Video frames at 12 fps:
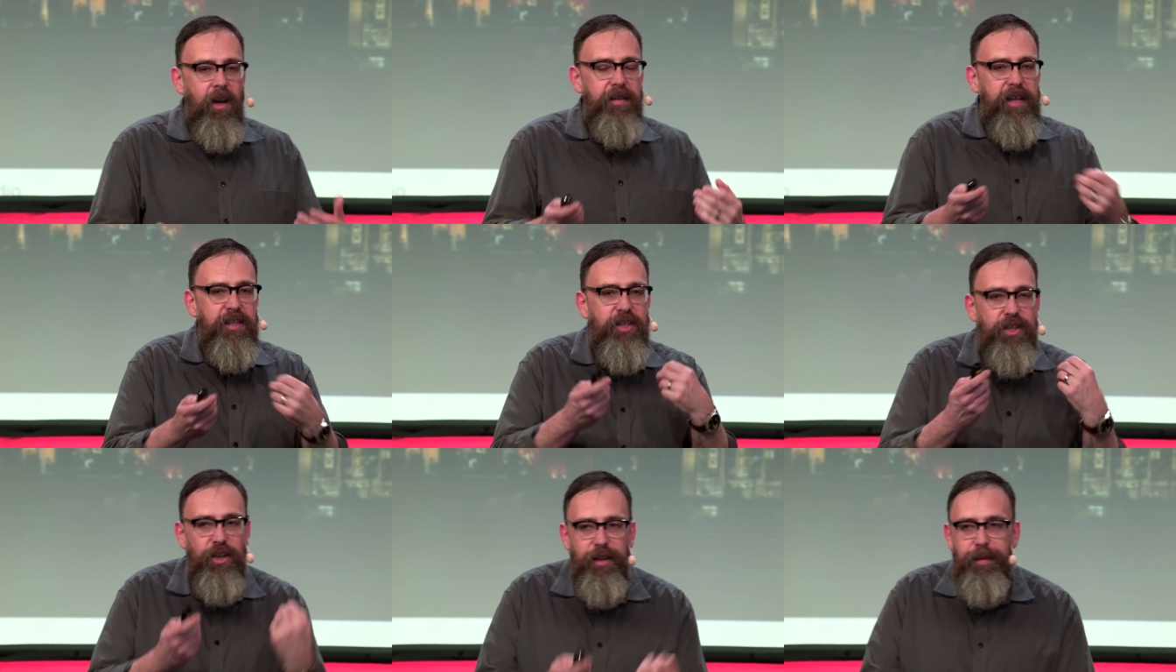Are these
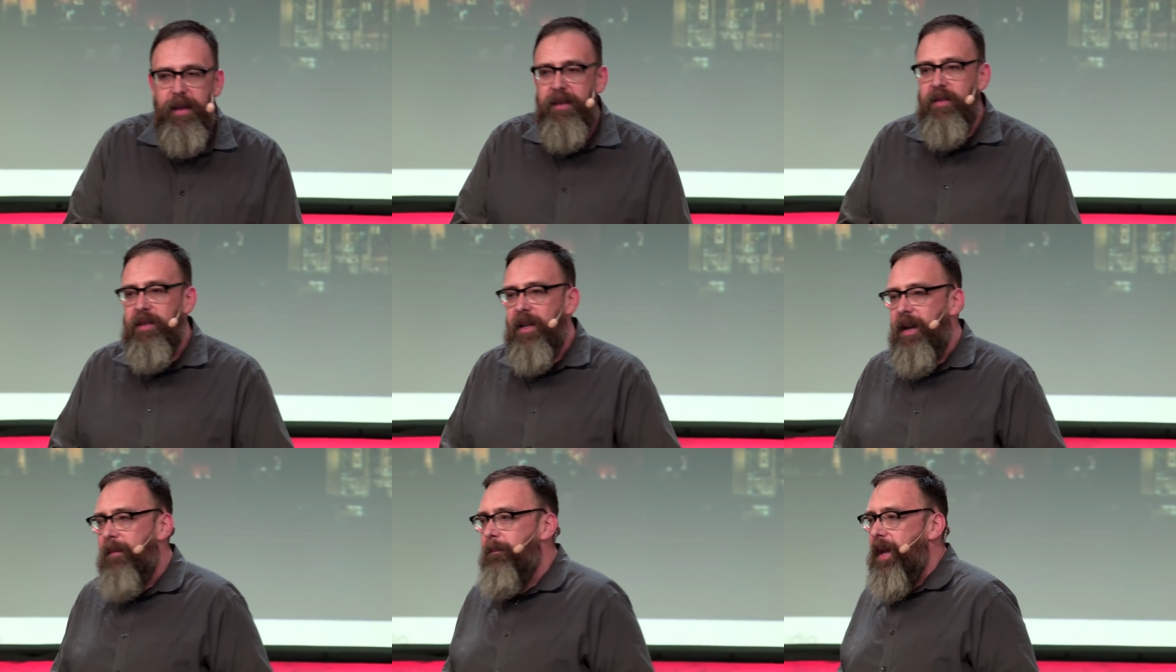good things
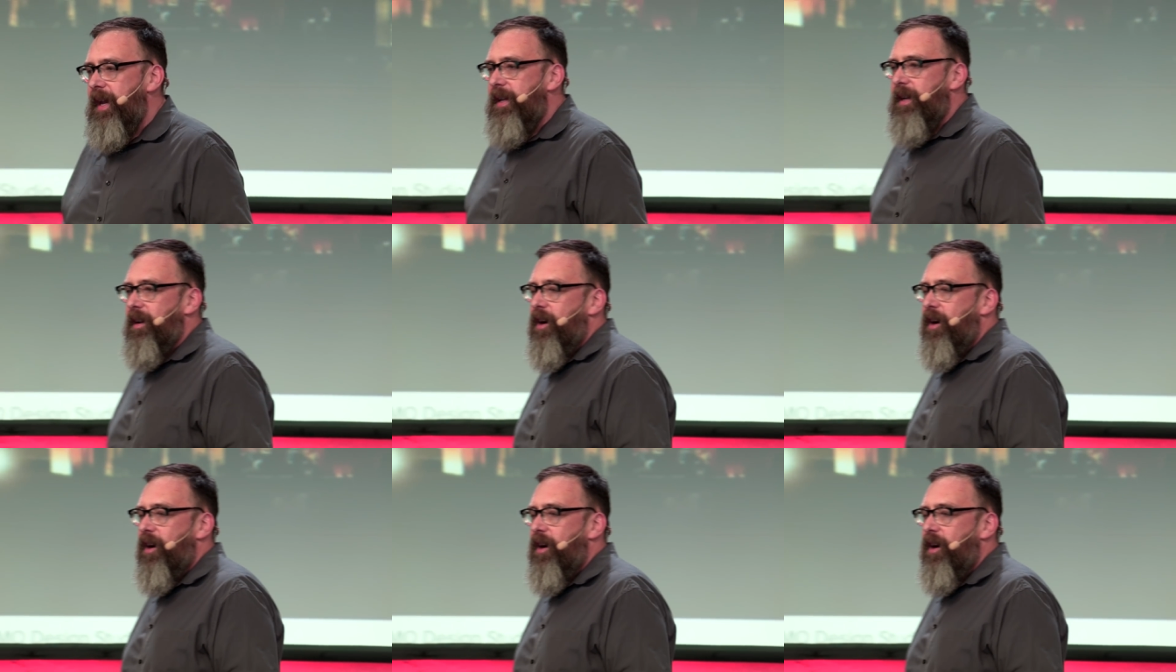that I'm making?